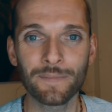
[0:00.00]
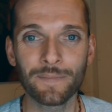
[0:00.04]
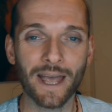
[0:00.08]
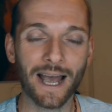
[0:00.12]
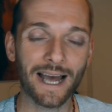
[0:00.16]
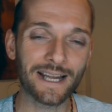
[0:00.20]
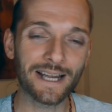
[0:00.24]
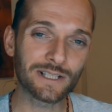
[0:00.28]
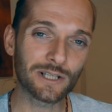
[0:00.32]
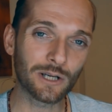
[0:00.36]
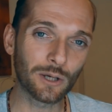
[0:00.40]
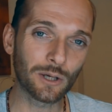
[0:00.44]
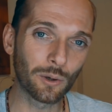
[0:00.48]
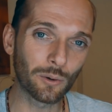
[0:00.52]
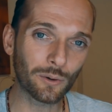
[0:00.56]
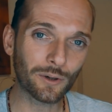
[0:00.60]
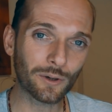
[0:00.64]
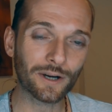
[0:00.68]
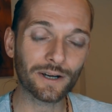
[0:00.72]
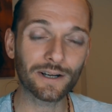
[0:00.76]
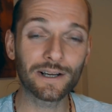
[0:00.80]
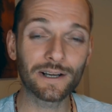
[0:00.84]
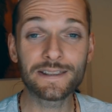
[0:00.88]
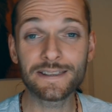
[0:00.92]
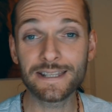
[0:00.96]
And
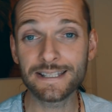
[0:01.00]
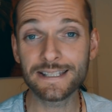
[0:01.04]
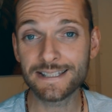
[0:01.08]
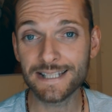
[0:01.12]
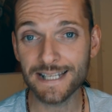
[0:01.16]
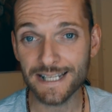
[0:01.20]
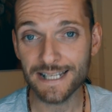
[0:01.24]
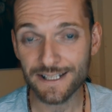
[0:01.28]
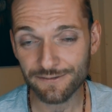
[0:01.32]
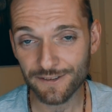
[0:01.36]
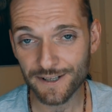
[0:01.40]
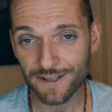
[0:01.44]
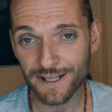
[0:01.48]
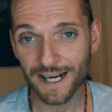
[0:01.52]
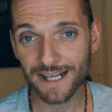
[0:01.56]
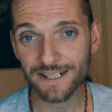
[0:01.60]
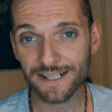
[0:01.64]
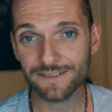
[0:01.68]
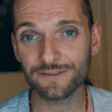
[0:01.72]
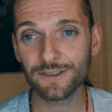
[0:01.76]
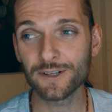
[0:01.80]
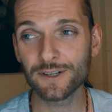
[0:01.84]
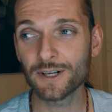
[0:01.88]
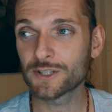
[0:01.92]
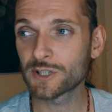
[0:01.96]
look at the TV
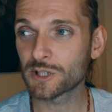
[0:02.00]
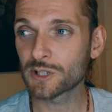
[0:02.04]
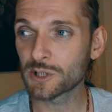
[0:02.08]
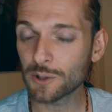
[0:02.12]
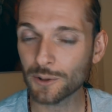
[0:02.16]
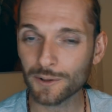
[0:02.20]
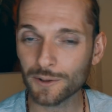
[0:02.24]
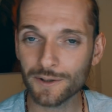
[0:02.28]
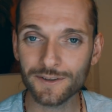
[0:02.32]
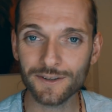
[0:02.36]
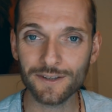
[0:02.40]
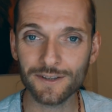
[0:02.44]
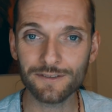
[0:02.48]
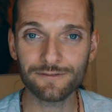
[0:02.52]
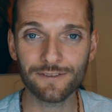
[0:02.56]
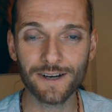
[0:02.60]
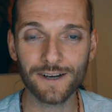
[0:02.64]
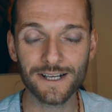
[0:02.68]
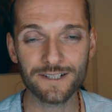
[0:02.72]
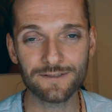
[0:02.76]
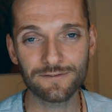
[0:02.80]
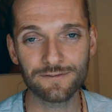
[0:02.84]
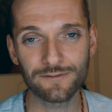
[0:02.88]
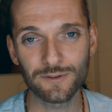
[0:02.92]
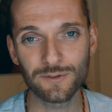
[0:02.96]
adverts, look at the
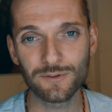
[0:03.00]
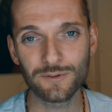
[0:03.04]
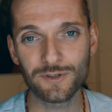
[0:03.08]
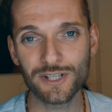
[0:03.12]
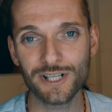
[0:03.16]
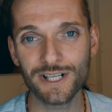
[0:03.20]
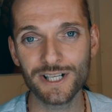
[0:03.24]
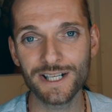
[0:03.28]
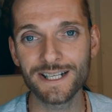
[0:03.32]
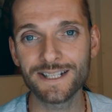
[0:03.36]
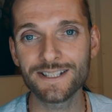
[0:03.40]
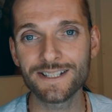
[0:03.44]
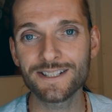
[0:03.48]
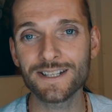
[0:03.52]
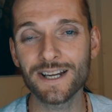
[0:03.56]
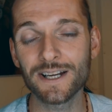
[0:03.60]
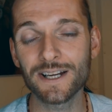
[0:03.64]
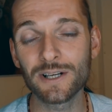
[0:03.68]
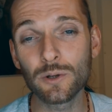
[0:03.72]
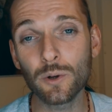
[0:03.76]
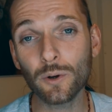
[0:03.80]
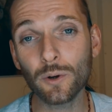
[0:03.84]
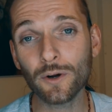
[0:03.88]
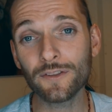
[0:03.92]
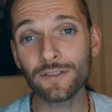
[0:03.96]
fast food chains,
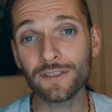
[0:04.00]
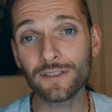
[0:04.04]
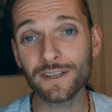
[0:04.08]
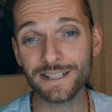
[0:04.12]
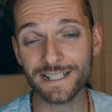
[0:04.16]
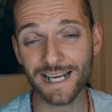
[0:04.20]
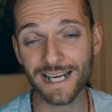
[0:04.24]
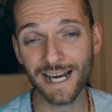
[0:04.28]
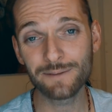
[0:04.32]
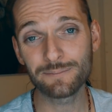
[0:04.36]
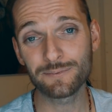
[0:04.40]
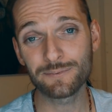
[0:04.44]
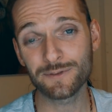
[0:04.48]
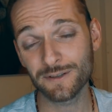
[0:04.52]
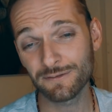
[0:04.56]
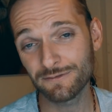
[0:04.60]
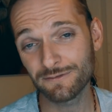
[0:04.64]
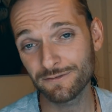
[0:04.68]
and look at the types of